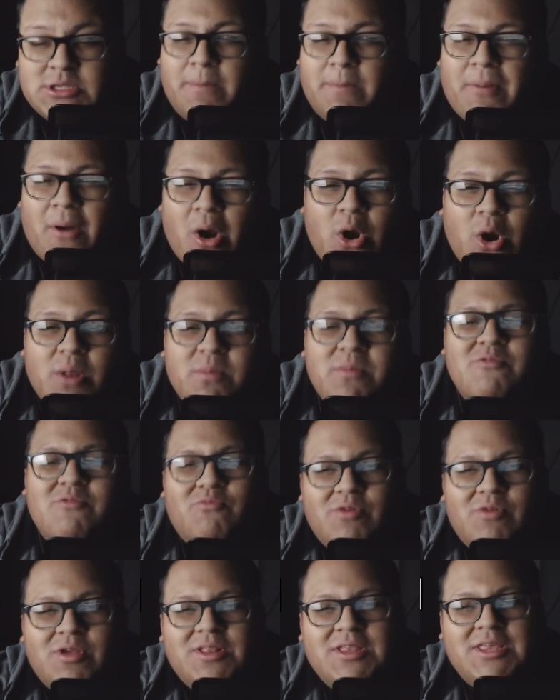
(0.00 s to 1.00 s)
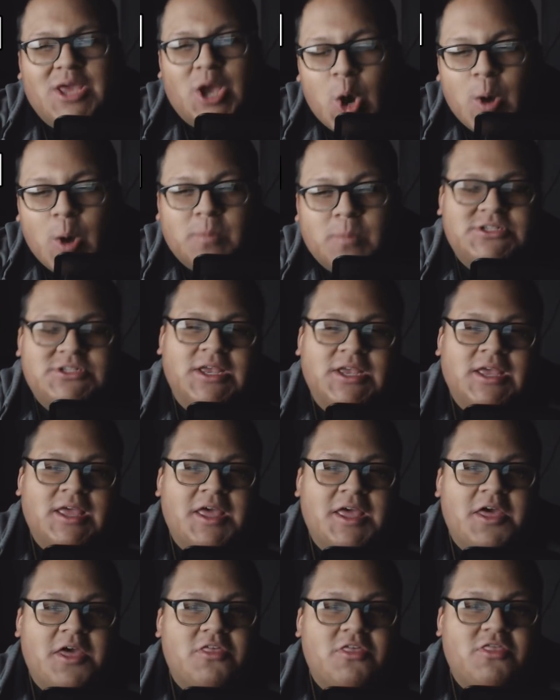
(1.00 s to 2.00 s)
A part of me really hopes
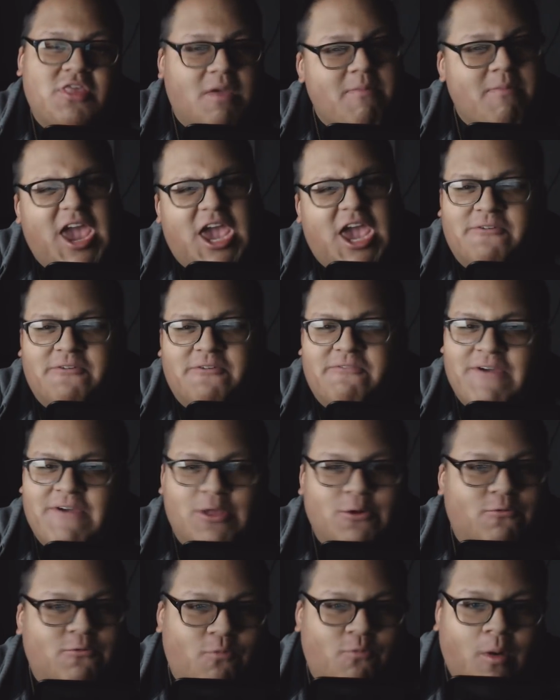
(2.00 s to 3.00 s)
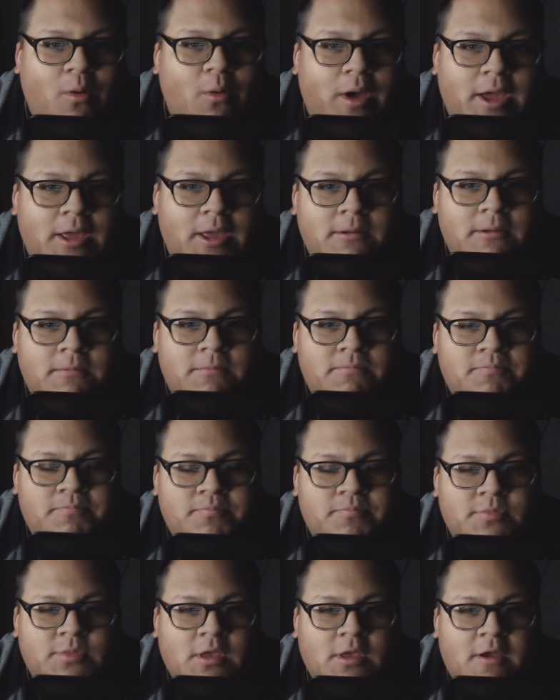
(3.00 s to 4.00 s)
they make it a fatal four-way.
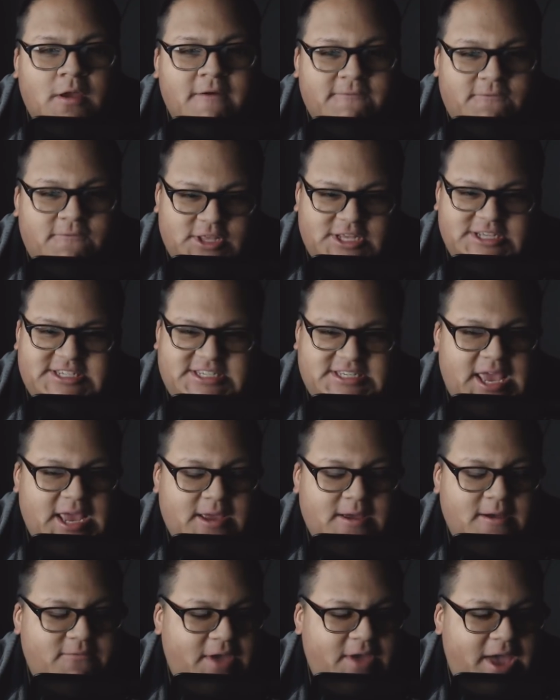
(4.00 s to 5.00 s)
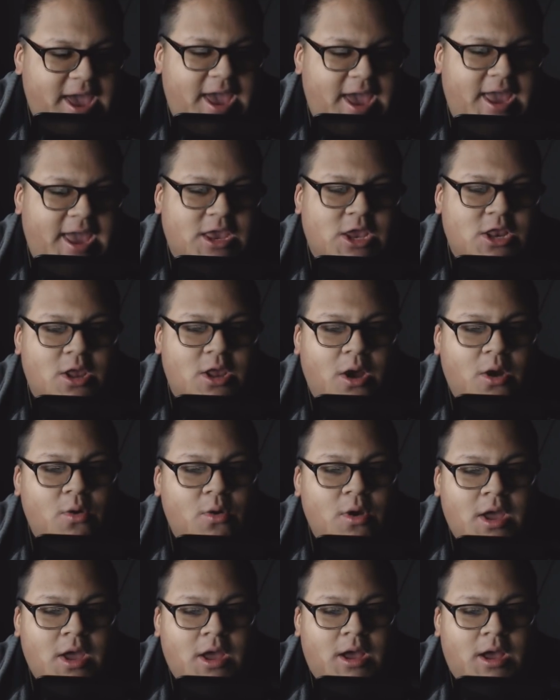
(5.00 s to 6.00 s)
For the sake of, hey, you know,
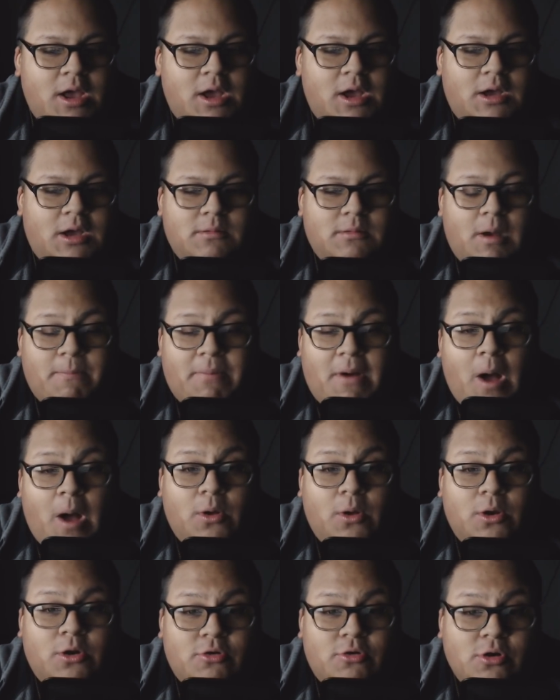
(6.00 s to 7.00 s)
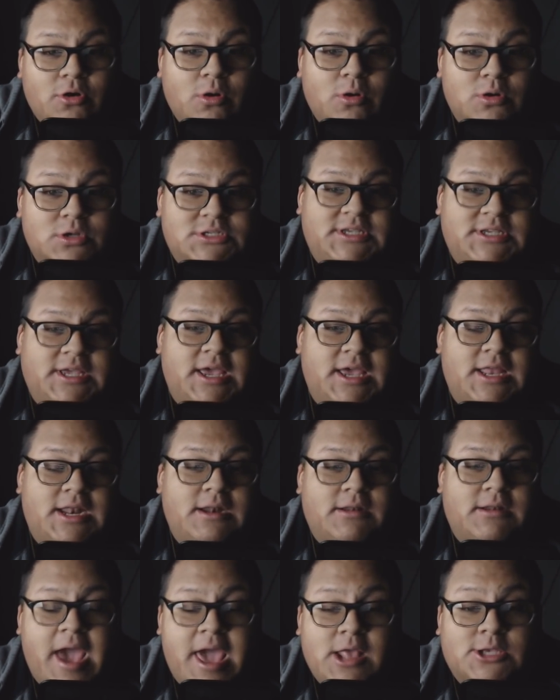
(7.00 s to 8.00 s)
Apollo Crews
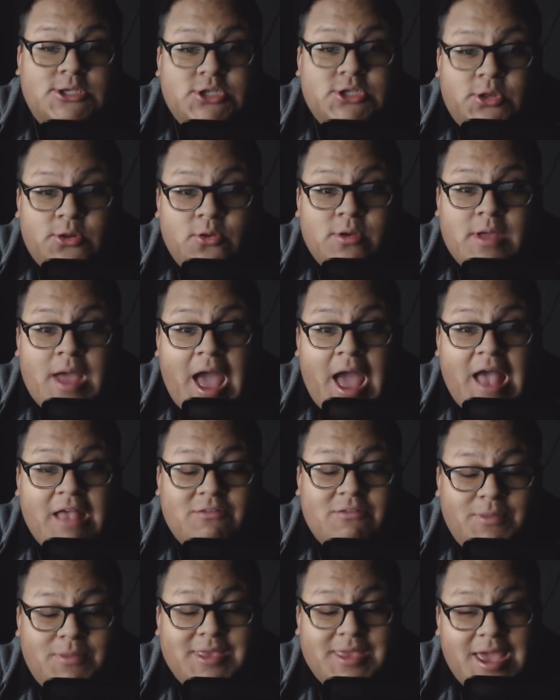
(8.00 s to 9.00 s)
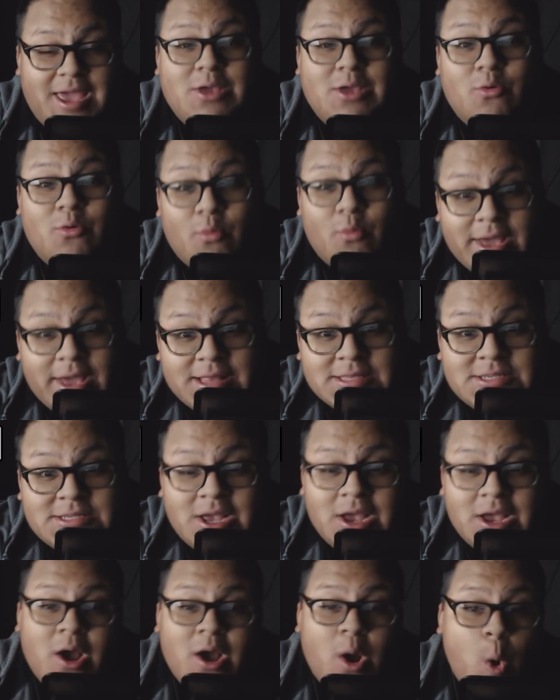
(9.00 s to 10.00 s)
and Titus Tanook has been getting wins
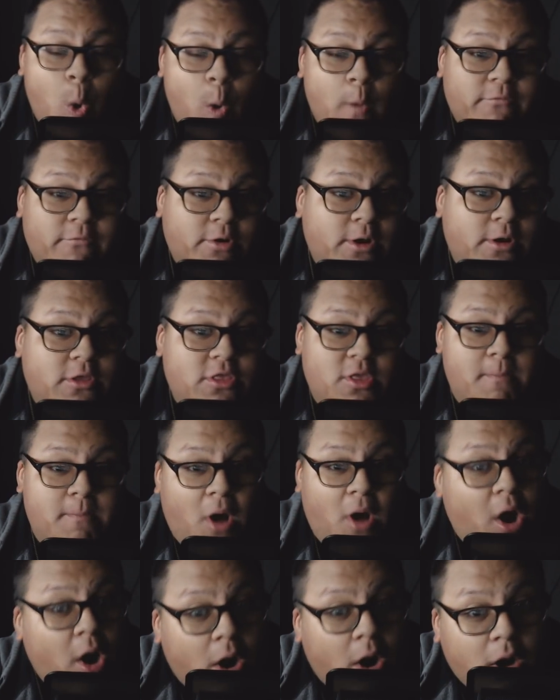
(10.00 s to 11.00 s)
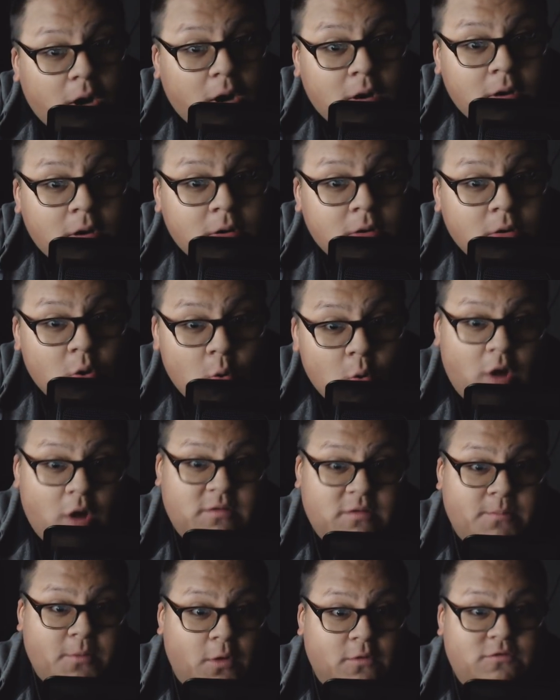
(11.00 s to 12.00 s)
over The Bar, who are
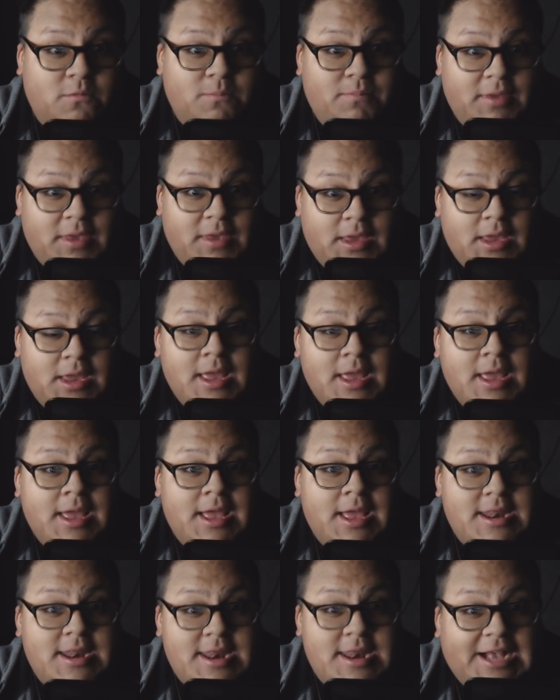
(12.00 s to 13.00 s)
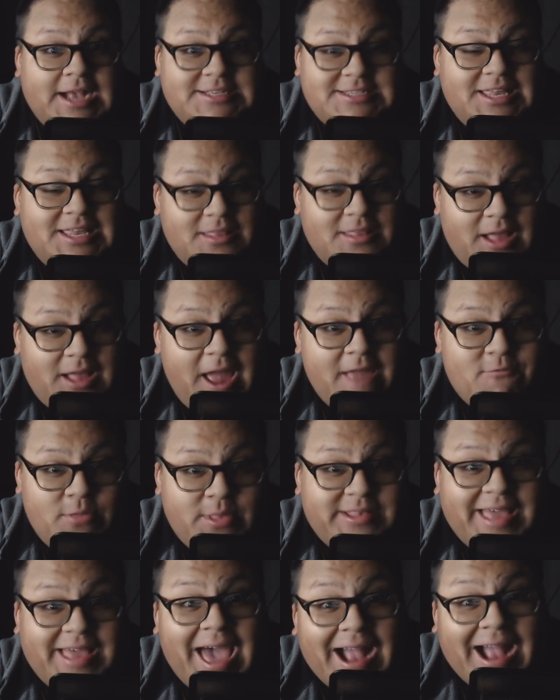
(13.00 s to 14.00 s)
supposed to be next in line for
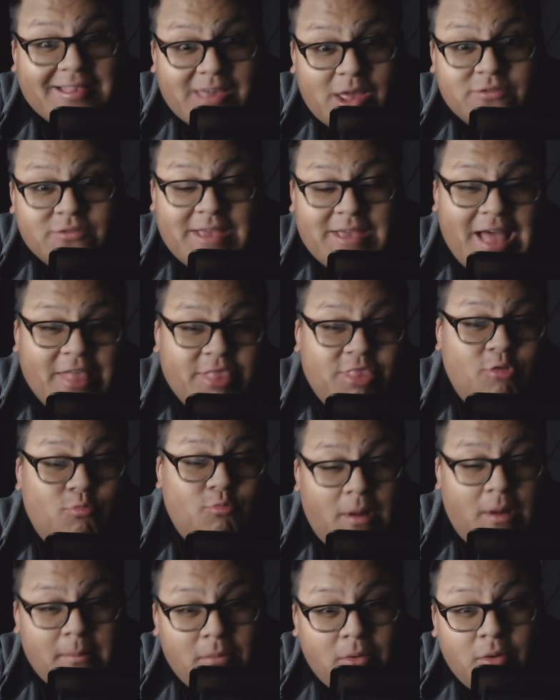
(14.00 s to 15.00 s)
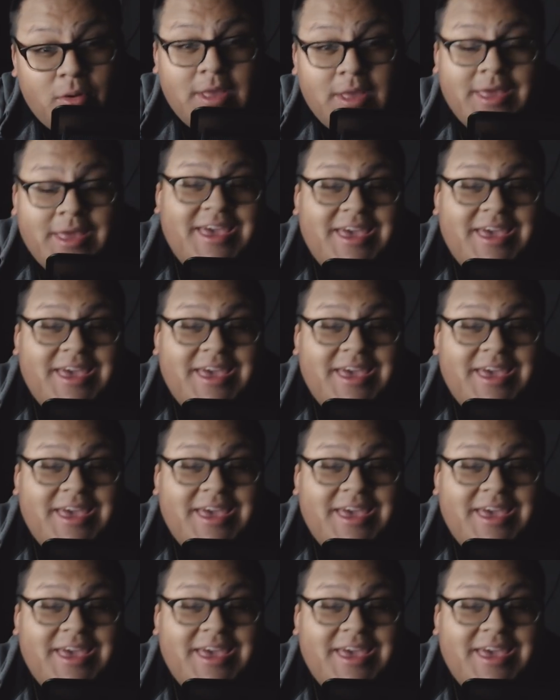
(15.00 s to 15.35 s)
the tag titles at the Rumble.